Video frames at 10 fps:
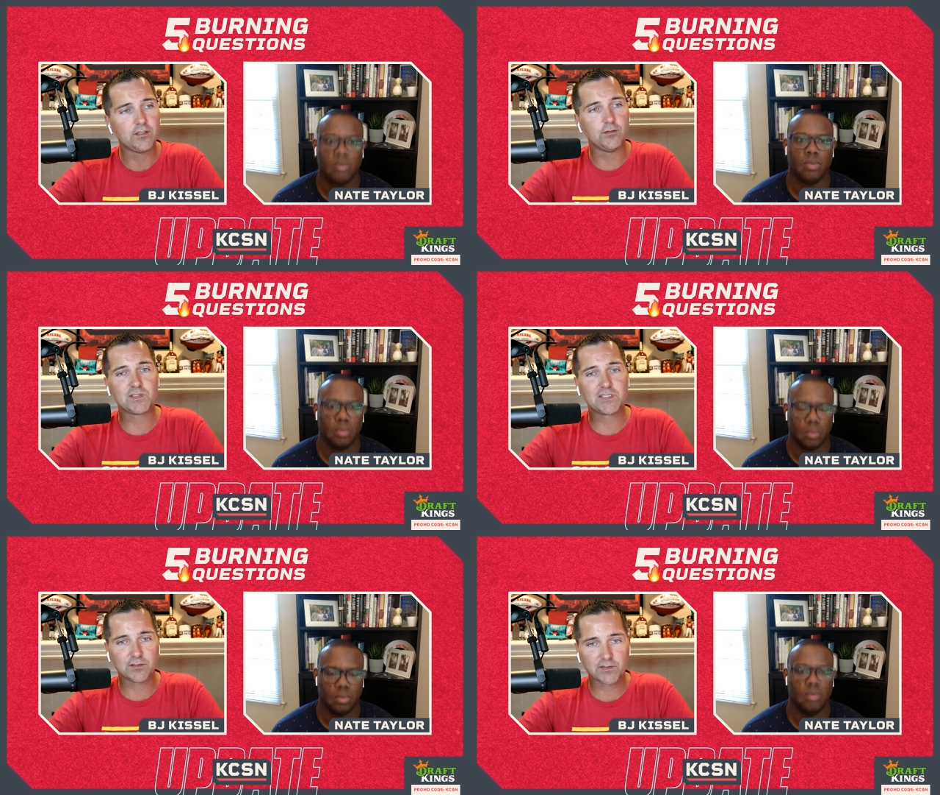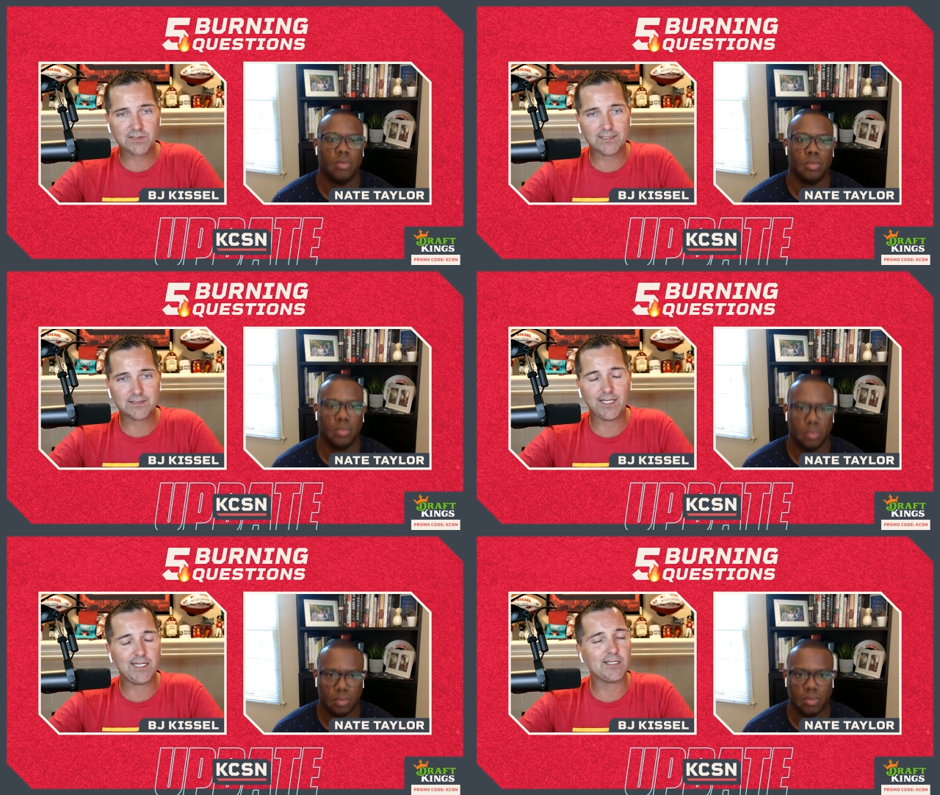Speaker 1: new skill sets.
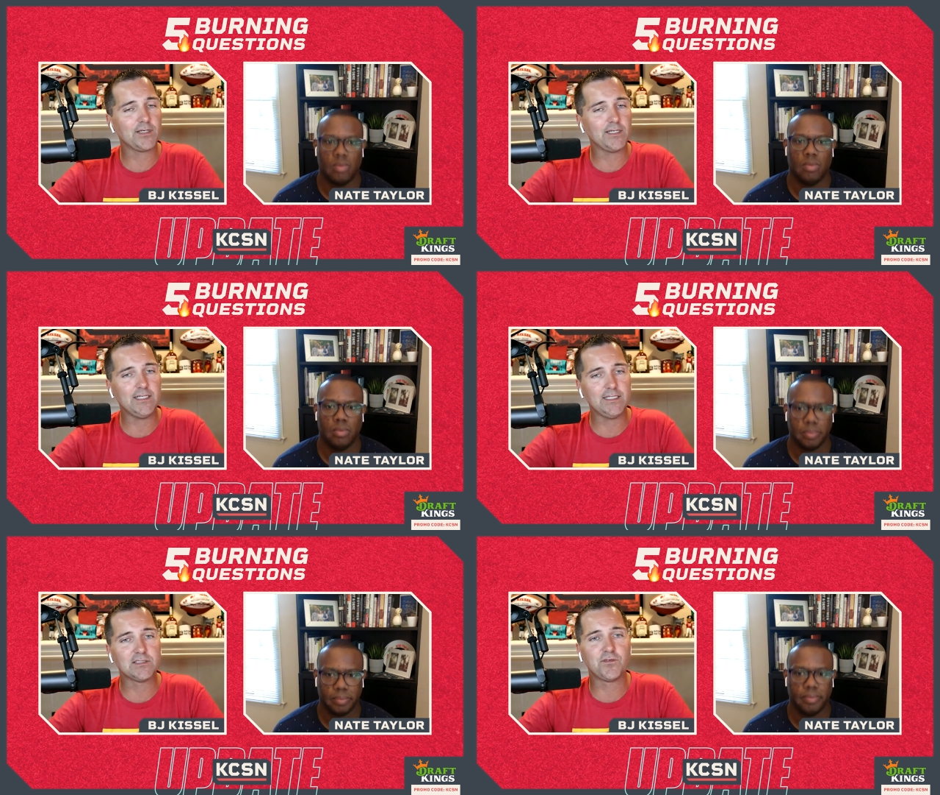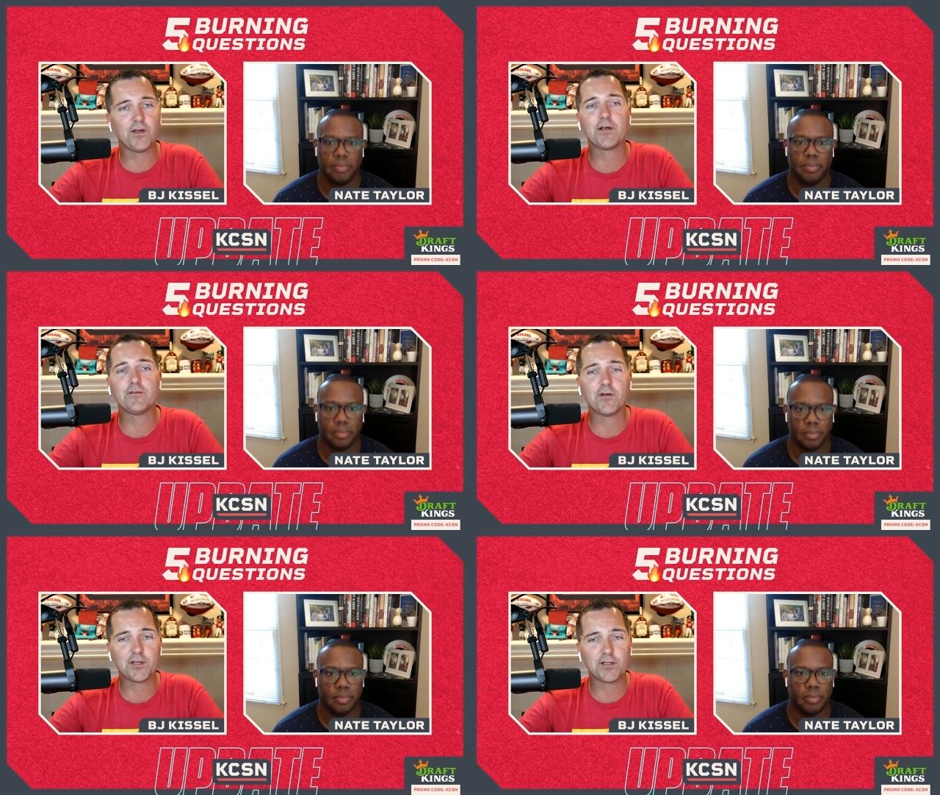And Andy Reid is very,
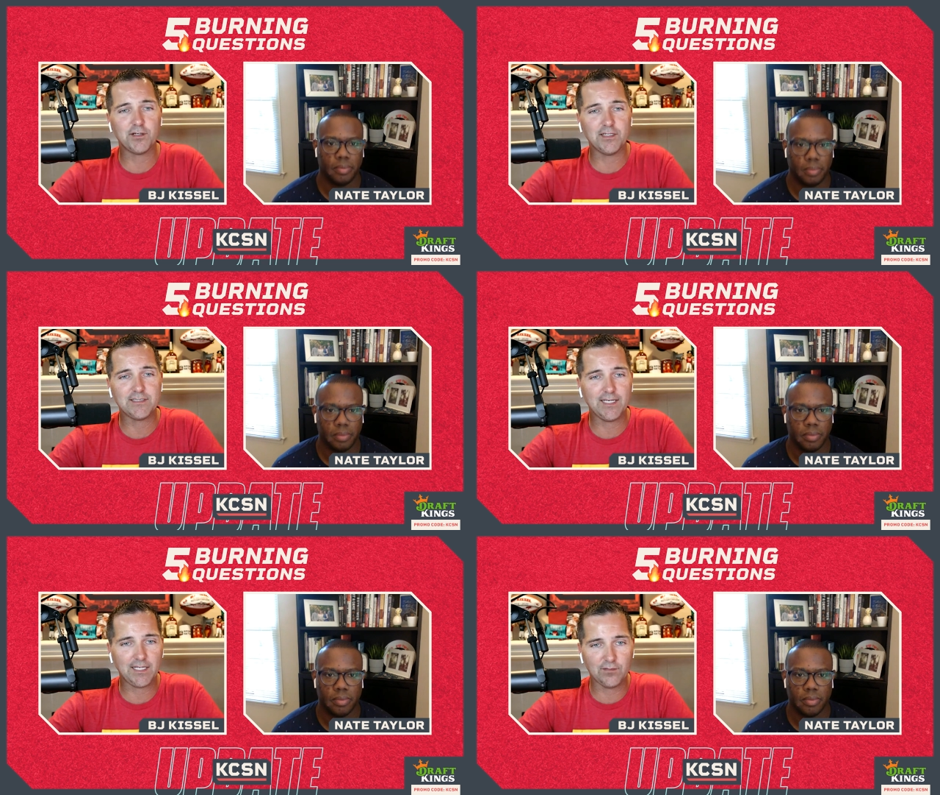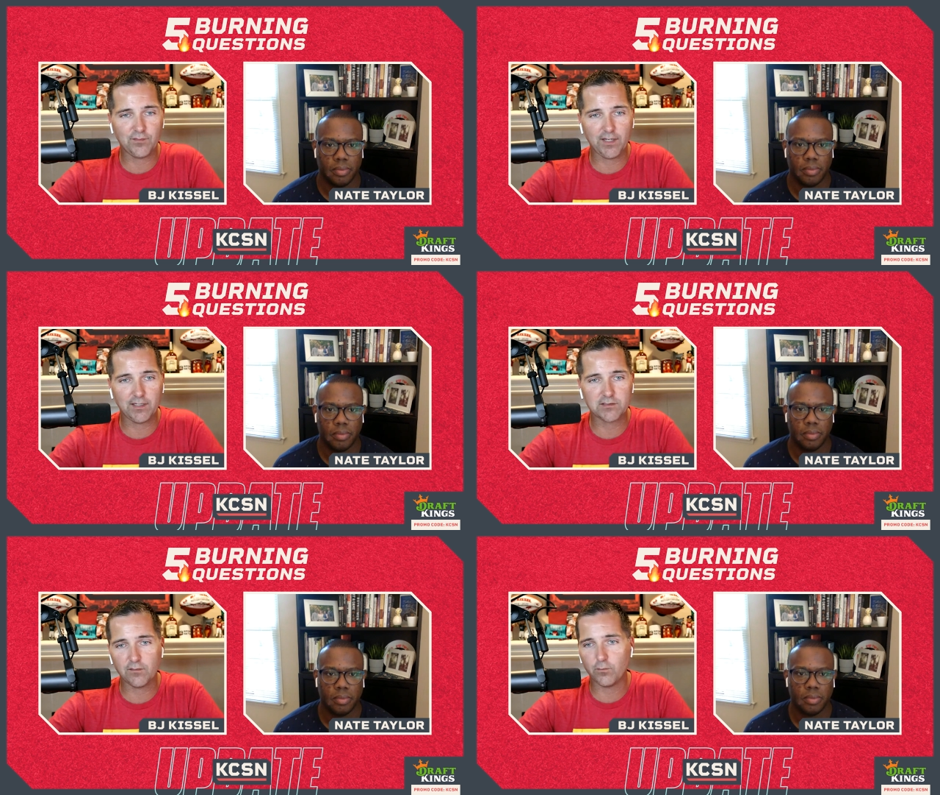very good at taking
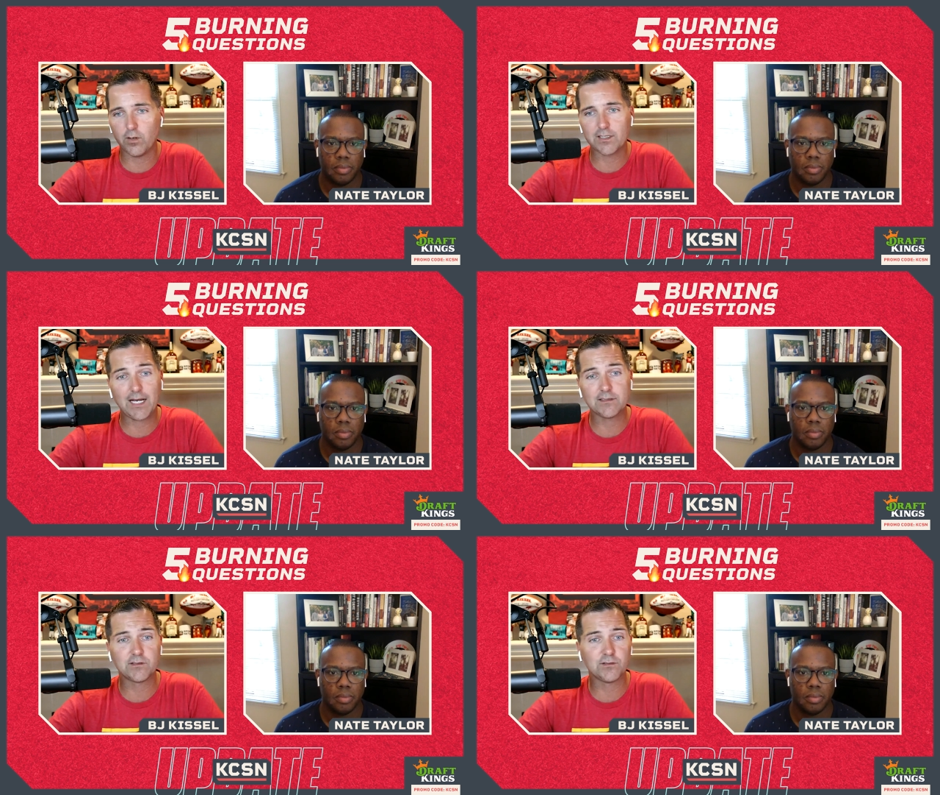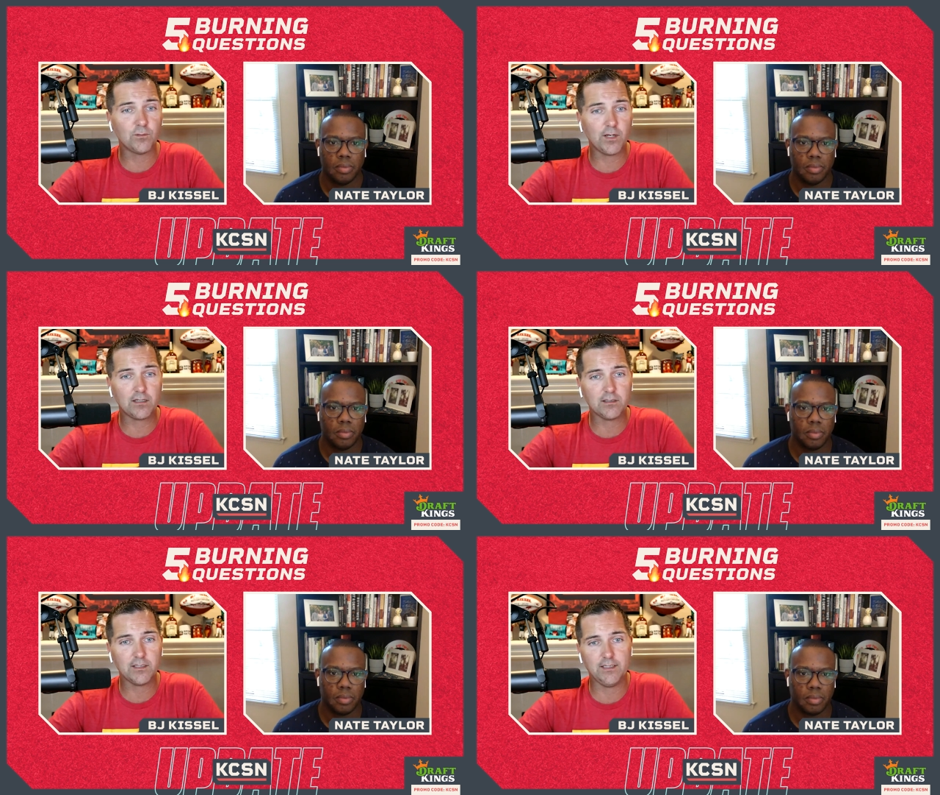advantage of what guys do
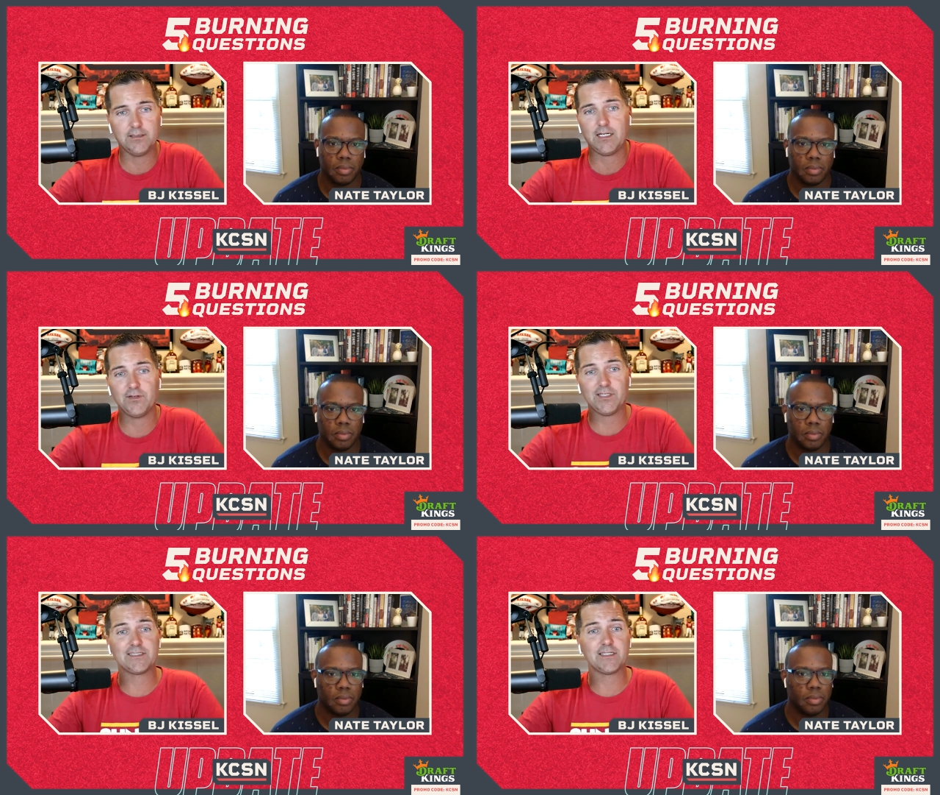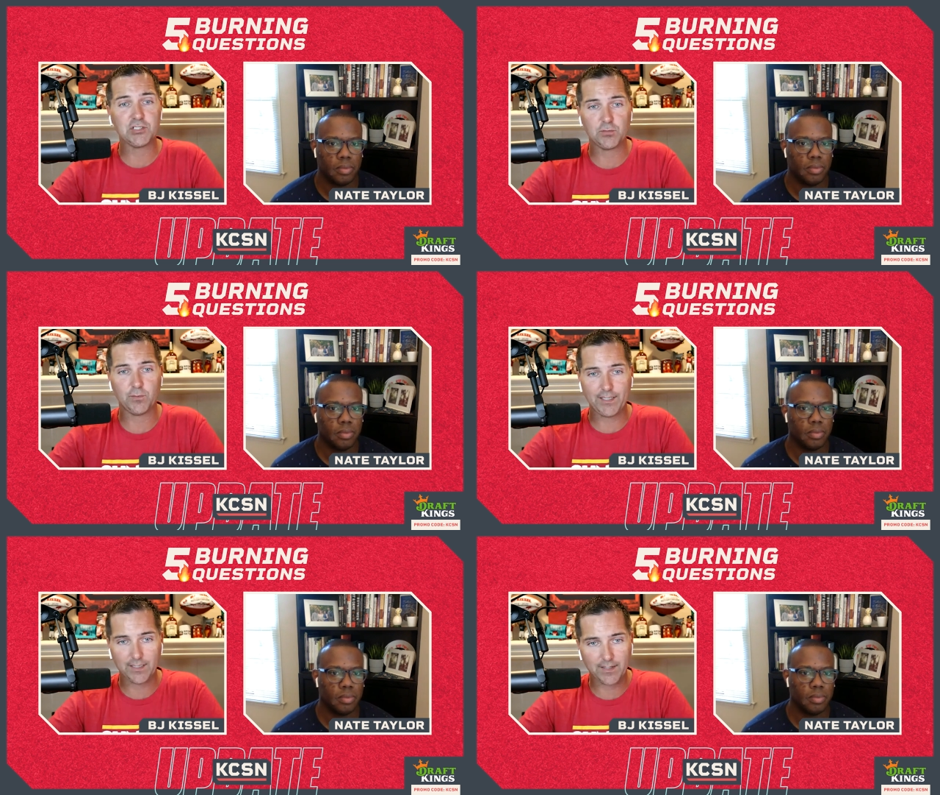well and kind of
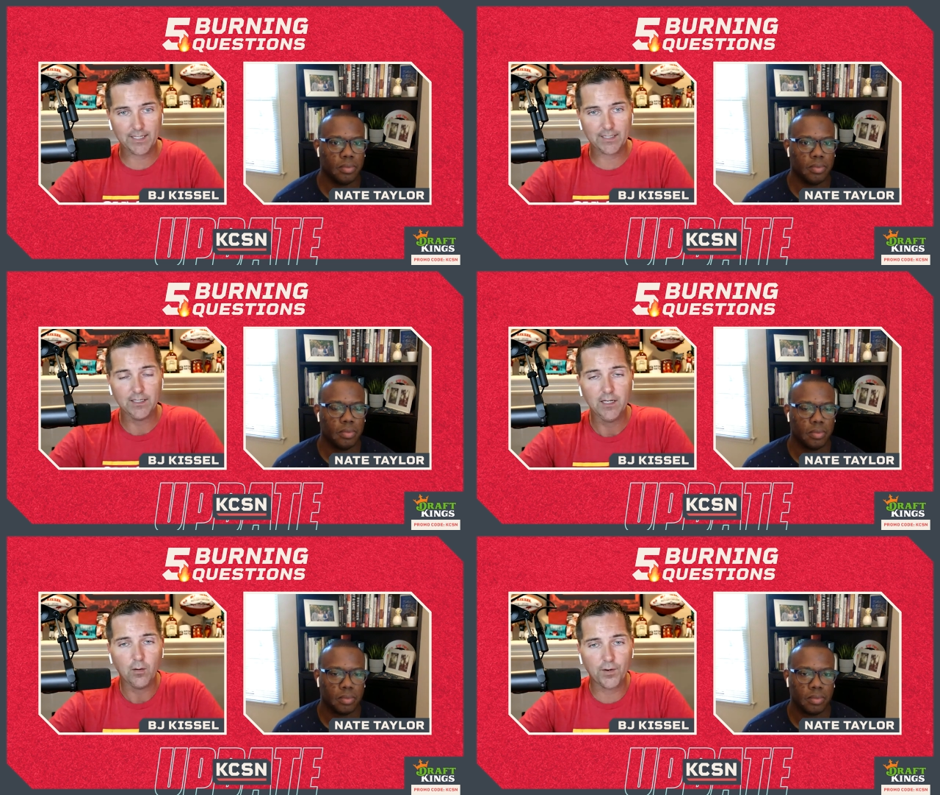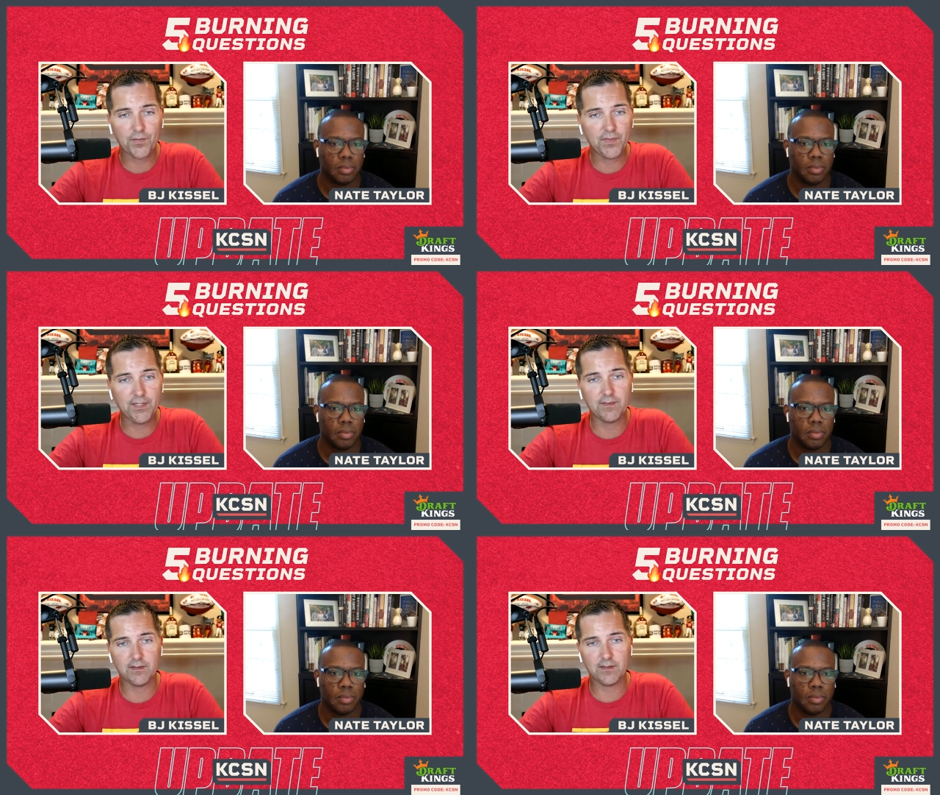accentuating that
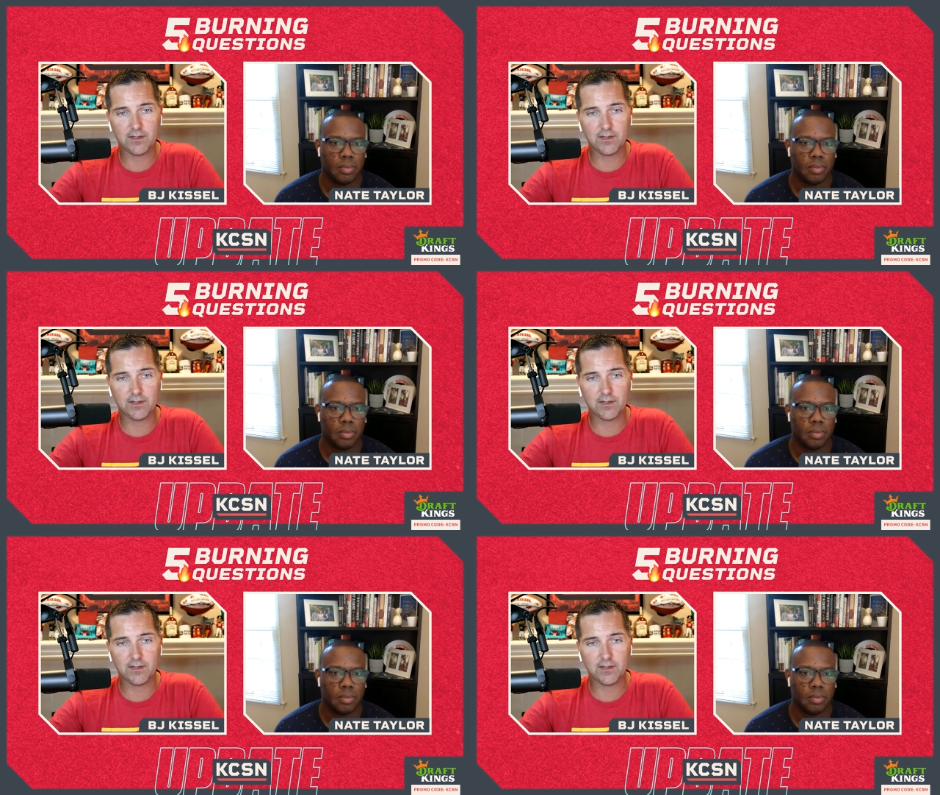within